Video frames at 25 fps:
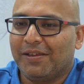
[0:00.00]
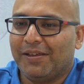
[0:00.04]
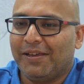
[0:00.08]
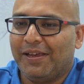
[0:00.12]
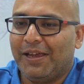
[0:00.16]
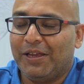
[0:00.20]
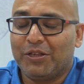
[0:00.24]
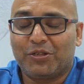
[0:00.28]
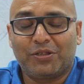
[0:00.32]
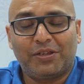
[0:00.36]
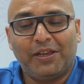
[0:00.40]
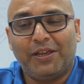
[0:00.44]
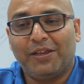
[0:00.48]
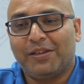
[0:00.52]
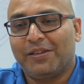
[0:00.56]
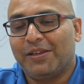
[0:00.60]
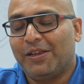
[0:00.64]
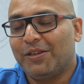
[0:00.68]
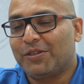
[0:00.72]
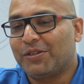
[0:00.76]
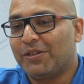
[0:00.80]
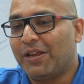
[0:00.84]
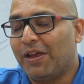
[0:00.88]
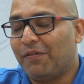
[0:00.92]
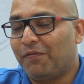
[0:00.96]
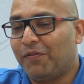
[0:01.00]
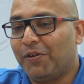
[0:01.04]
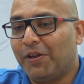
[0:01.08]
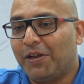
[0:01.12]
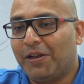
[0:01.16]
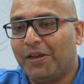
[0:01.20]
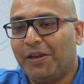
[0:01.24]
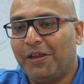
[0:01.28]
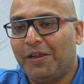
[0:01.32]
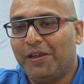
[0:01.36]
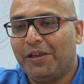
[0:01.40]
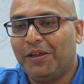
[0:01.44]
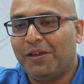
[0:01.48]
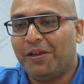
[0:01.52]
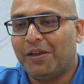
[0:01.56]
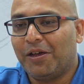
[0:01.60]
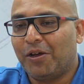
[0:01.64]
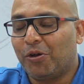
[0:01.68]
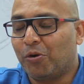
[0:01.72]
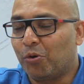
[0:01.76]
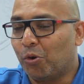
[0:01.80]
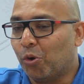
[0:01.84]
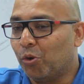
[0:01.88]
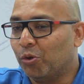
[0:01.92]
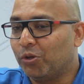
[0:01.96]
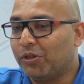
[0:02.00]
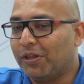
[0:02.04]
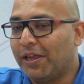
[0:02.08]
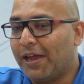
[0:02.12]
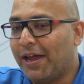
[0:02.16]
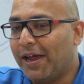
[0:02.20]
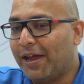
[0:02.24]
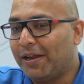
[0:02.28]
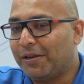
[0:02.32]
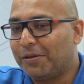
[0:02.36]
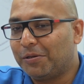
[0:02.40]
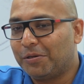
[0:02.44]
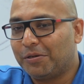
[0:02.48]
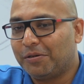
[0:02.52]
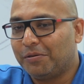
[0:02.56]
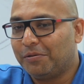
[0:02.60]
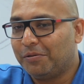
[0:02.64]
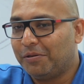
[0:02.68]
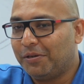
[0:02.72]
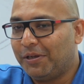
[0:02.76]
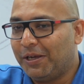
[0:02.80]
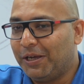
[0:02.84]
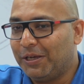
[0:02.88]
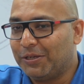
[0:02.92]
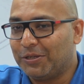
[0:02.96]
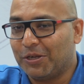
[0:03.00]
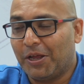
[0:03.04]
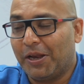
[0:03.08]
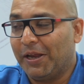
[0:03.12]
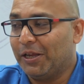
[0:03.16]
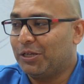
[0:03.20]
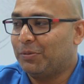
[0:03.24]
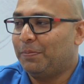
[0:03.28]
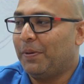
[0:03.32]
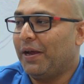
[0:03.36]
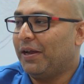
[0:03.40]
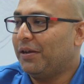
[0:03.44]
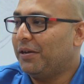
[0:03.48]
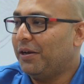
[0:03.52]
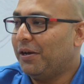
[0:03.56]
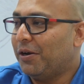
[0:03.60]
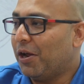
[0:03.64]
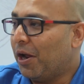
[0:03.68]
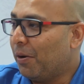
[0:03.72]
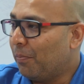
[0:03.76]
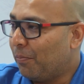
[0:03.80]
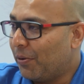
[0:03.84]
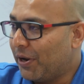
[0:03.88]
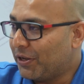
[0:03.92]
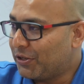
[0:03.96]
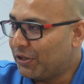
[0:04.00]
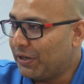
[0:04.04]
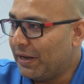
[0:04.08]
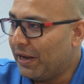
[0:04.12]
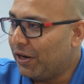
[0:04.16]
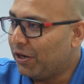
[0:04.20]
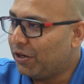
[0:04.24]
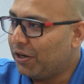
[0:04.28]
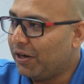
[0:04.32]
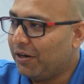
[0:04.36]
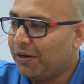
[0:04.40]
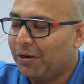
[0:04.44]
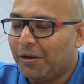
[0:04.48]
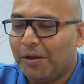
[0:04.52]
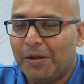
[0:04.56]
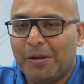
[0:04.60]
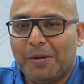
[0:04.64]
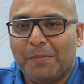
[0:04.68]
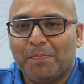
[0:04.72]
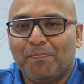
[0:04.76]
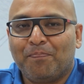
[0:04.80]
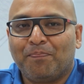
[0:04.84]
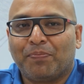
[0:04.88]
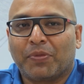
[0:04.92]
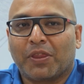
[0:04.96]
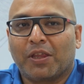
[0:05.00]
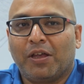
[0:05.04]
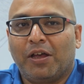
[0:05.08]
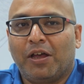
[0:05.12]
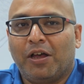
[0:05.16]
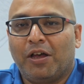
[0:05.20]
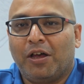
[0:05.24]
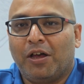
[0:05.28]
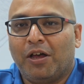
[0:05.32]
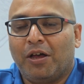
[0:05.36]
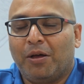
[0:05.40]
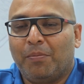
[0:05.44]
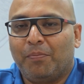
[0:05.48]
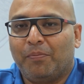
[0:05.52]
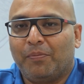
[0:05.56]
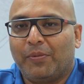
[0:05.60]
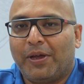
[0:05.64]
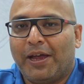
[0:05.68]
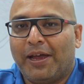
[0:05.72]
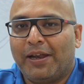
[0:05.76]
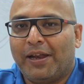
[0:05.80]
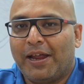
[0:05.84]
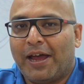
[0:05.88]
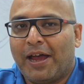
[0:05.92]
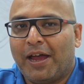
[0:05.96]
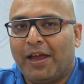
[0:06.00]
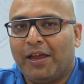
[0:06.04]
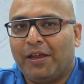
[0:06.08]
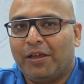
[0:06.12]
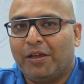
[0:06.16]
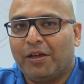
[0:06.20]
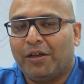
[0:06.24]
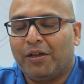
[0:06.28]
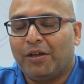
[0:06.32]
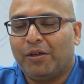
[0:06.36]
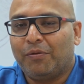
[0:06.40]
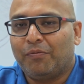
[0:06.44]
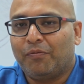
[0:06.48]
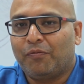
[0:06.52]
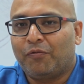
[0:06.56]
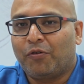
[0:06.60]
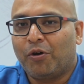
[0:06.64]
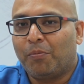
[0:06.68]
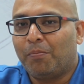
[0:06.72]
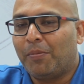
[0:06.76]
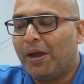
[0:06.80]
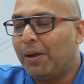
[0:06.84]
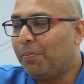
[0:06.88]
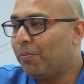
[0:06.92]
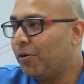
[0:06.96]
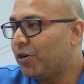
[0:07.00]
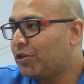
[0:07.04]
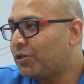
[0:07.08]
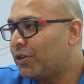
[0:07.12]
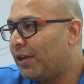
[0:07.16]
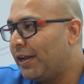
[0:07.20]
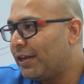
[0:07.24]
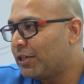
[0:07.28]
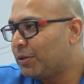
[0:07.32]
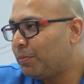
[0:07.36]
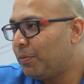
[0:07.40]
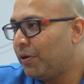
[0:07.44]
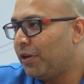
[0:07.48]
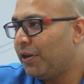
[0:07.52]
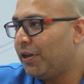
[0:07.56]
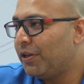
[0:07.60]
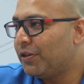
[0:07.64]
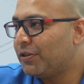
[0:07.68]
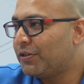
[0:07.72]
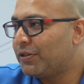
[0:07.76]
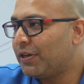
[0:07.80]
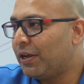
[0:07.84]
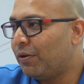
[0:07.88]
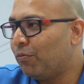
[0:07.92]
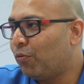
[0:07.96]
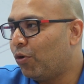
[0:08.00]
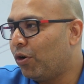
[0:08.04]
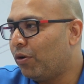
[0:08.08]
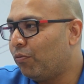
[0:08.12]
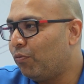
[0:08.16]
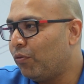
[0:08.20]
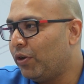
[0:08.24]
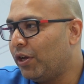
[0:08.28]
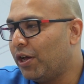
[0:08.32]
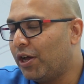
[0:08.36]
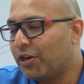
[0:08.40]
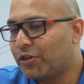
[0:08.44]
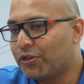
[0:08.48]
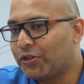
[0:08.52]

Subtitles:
It's definitely a growth that is unexpected, unprecedented. And I, from my personal experience and what we are